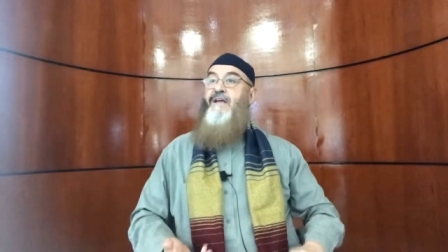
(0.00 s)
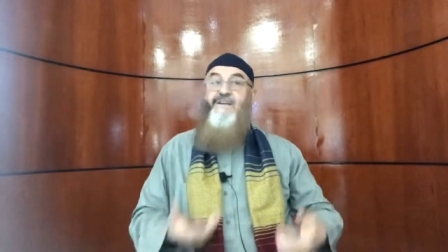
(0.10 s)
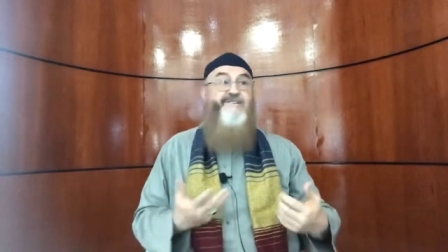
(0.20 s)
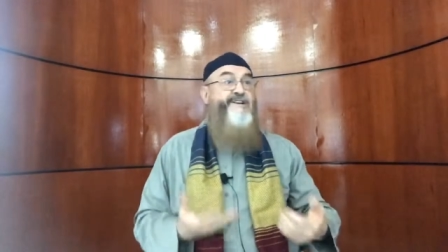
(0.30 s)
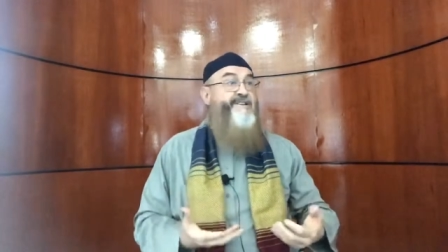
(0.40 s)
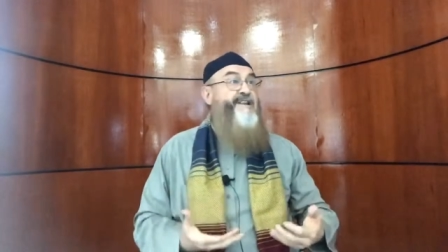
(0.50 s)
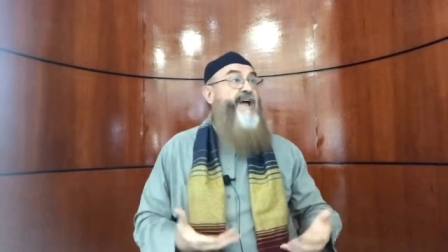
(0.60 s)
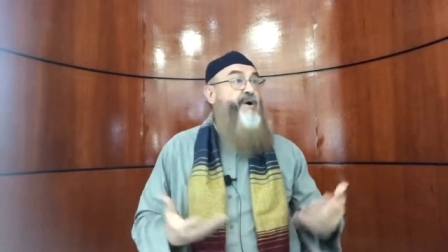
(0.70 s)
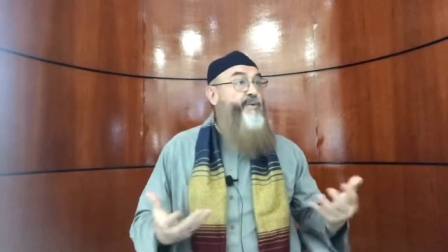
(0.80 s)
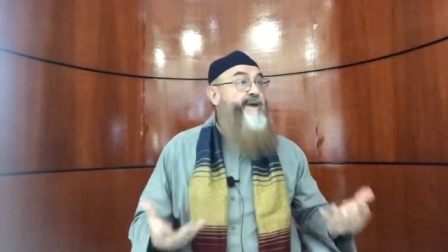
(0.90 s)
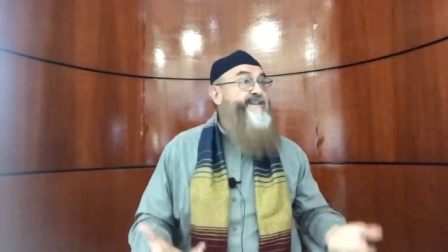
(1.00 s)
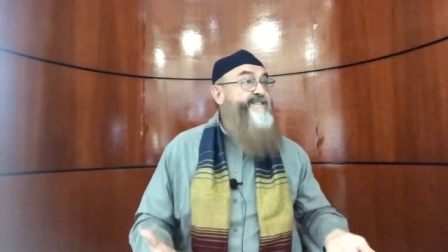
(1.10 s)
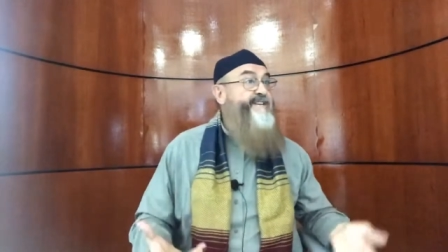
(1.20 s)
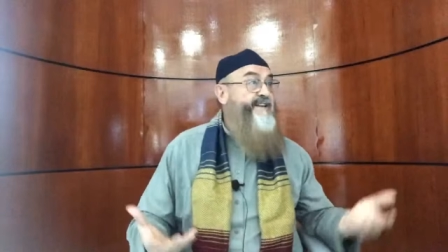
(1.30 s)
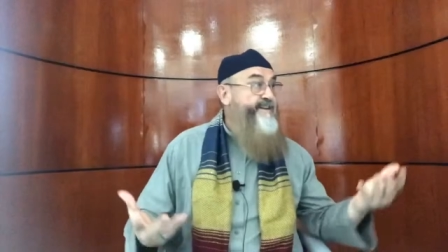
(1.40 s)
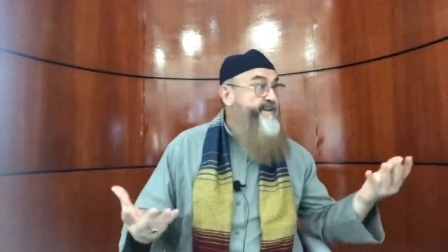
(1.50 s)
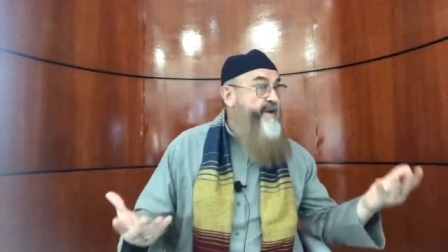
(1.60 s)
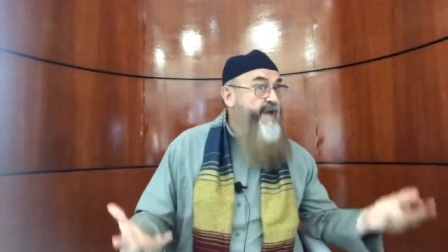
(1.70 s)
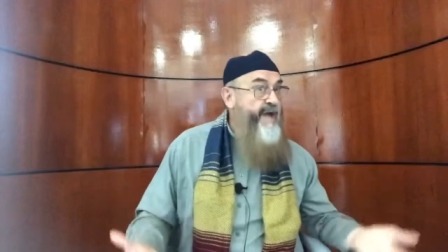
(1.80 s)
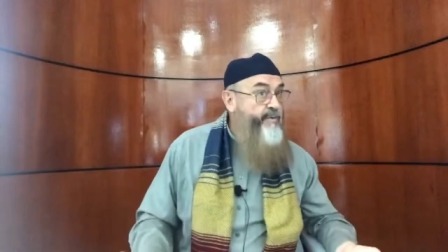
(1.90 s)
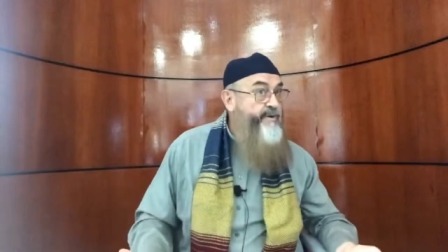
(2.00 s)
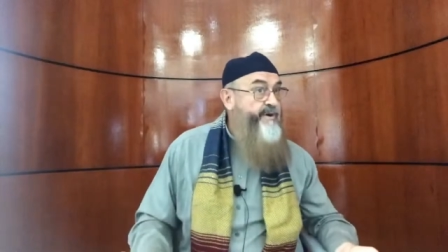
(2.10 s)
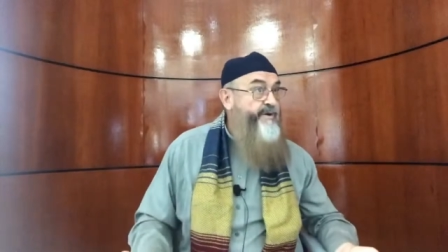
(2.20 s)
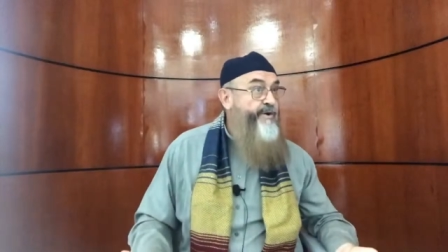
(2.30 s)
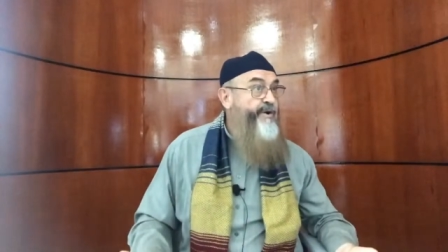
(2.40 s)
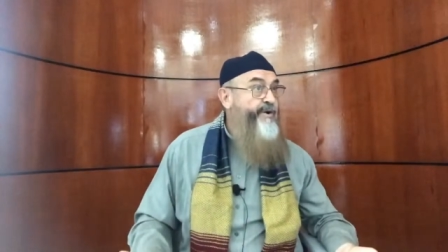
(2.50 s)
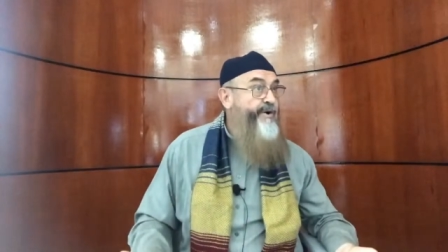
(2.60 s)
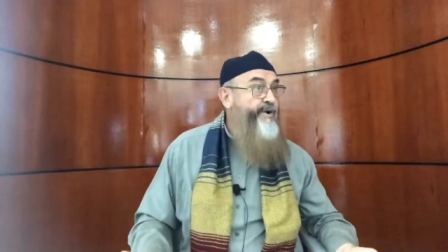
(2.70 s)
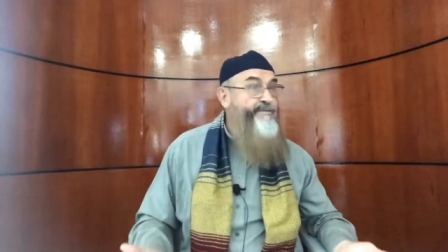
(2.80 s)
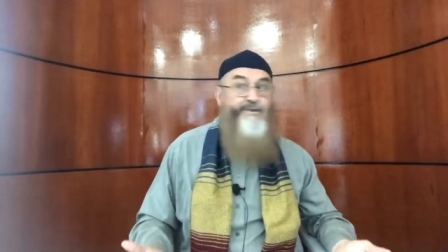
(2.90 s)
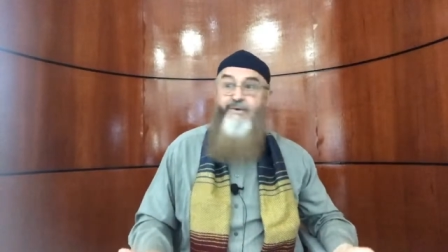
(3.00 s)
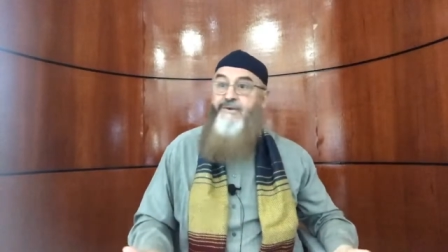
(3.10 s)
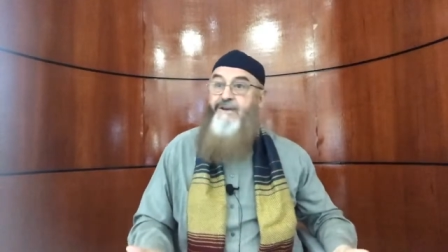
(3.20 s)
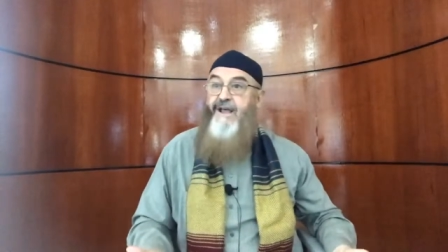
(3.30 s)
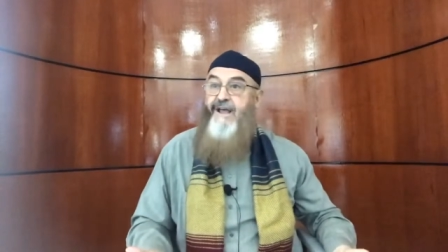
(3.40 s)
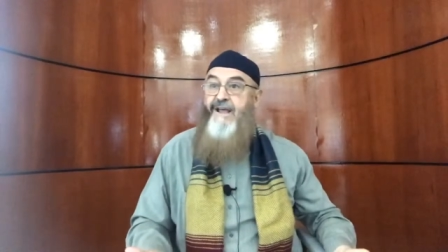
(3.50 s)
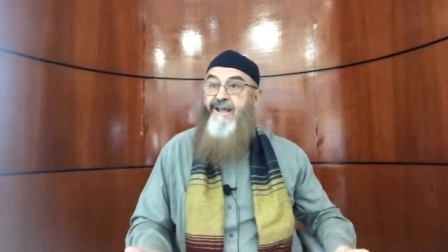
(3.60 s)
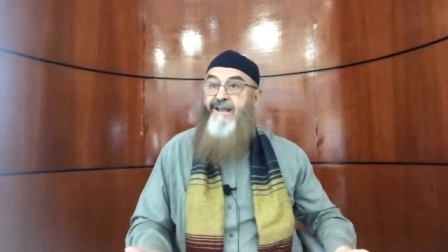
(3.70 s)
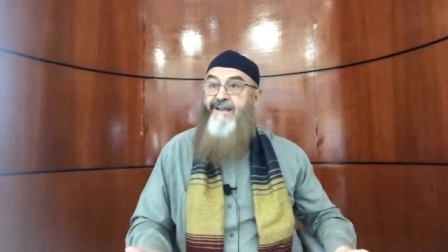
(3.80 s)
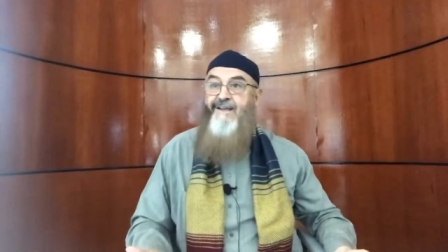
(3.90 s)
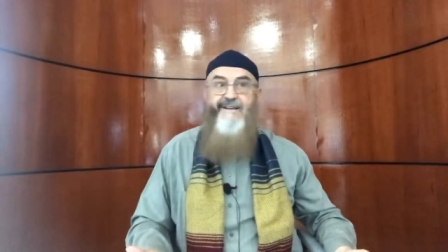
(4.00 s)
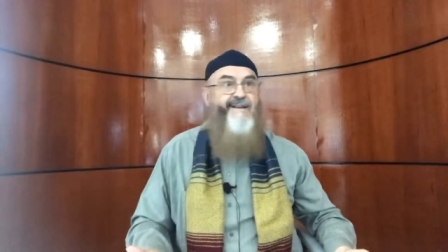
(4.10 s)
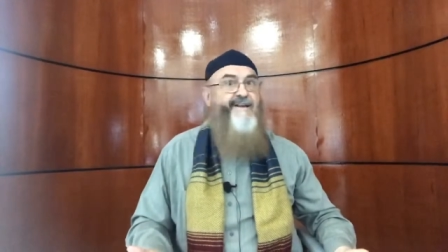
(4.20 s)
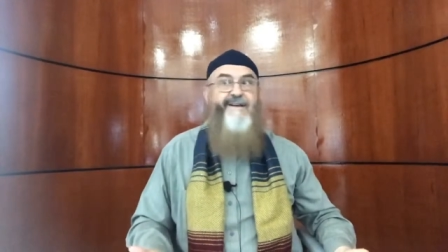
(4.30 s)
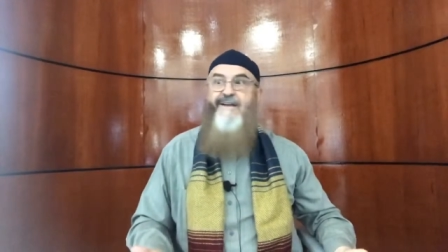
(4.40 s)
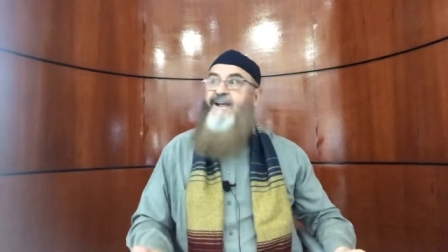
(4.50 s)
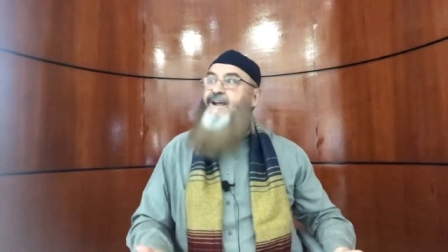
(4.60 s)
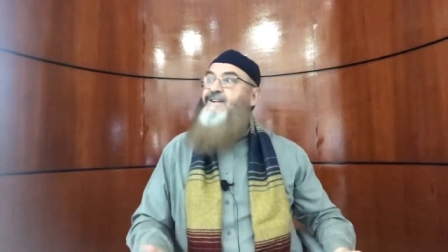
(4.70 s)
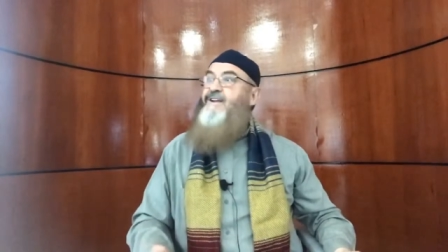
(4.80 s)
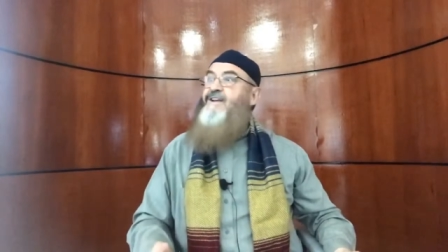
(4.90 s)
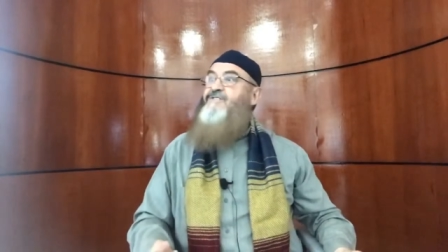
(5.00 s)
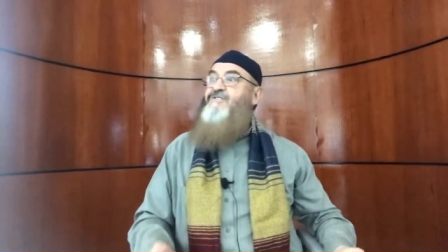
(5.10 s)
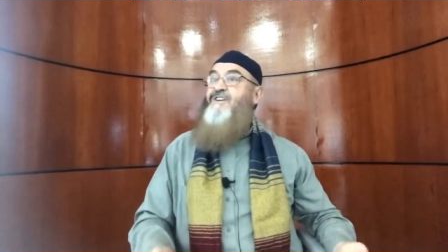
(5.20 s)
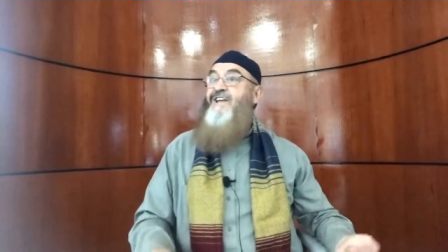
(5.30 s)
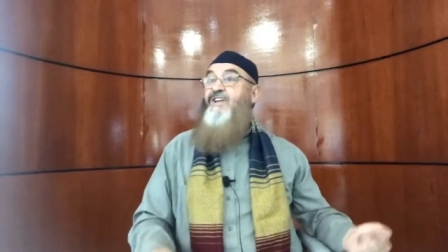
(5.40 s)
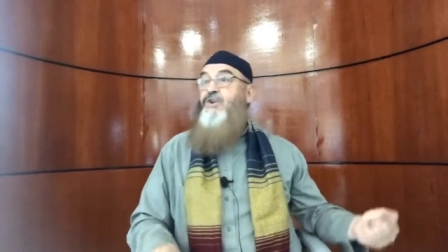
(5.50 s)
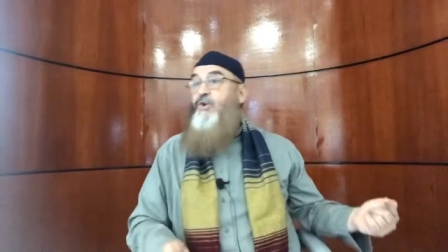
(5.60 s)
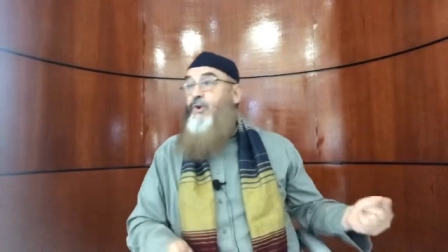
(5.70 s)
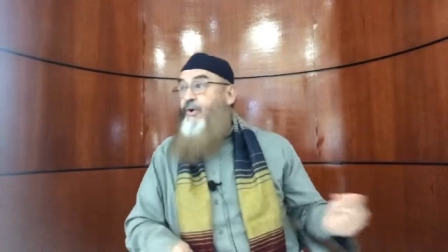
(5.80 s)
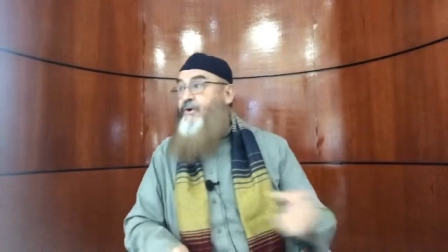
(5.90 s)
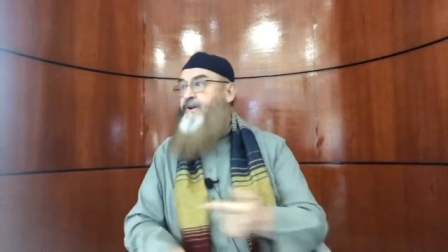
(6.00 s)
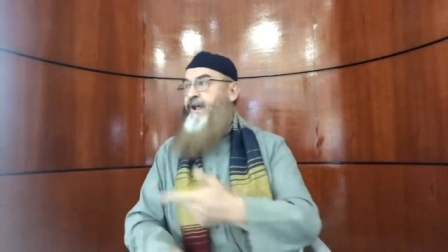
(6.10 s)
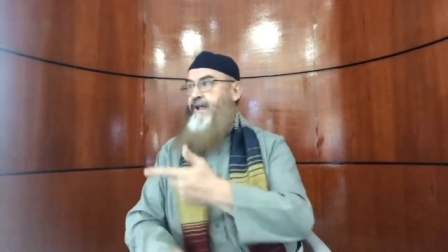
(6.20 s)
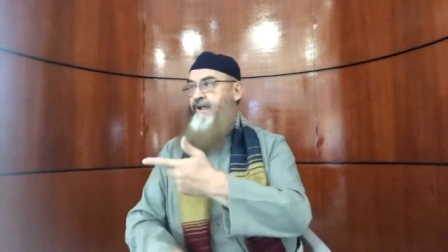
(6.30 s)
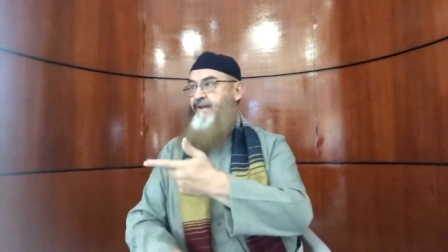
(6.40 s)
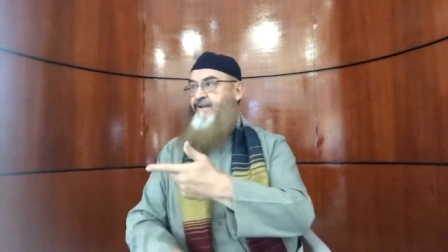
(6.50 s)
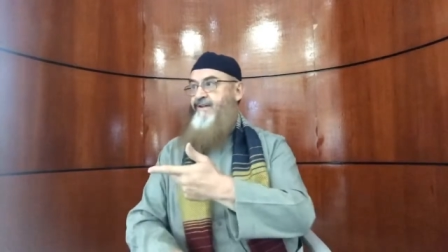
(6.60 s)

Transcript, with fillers: Is it a wasted hour of your day? It is your day.